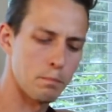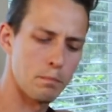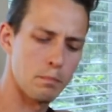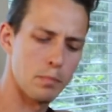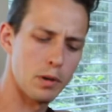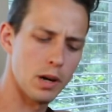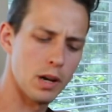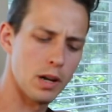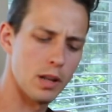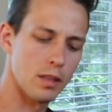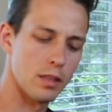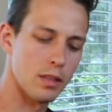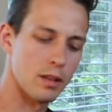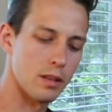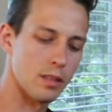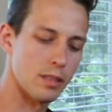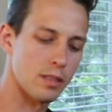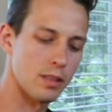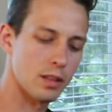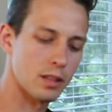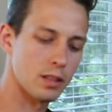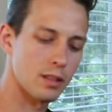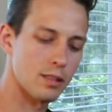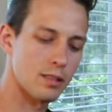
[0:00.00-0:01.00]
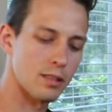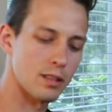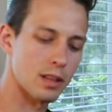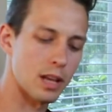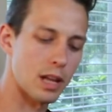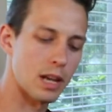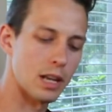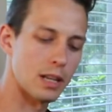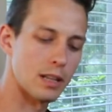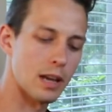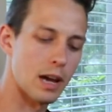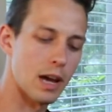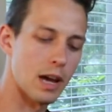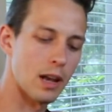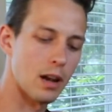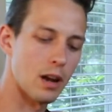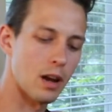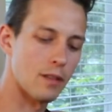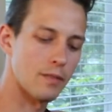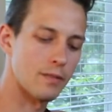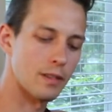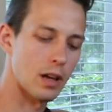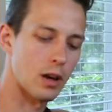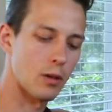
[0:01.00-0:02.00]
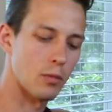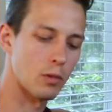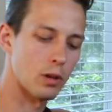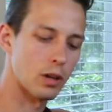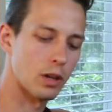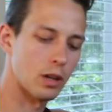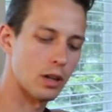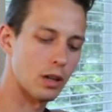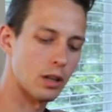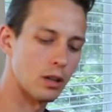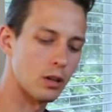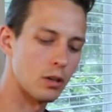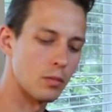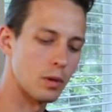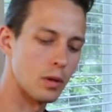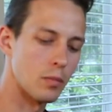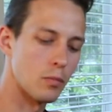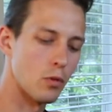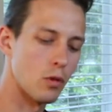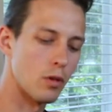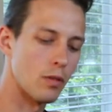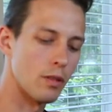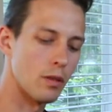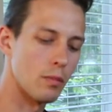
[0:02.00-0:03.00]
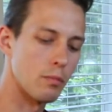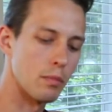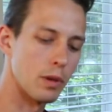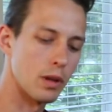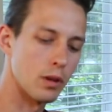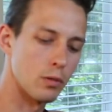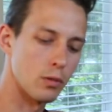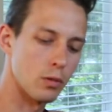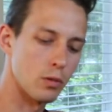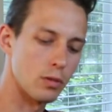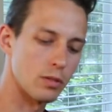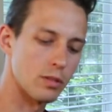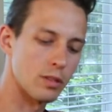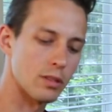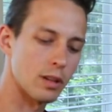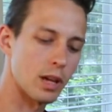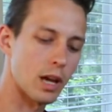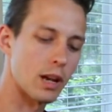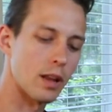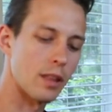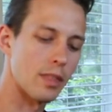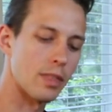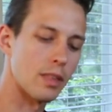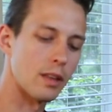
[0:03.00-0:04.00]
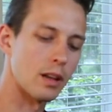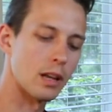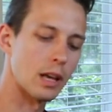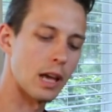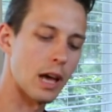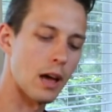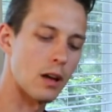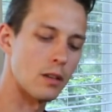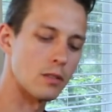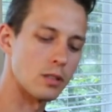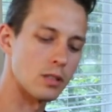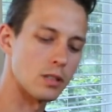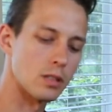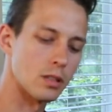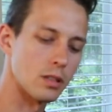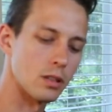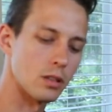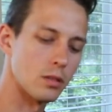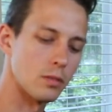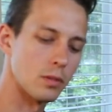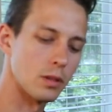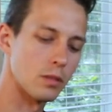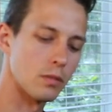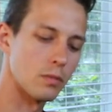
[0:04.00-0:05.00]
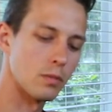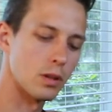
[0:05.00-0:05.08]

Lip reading: but the thickness is kind of dying off now, and we're getting a little bit more of the minerals is kind of thinning out just a little bit.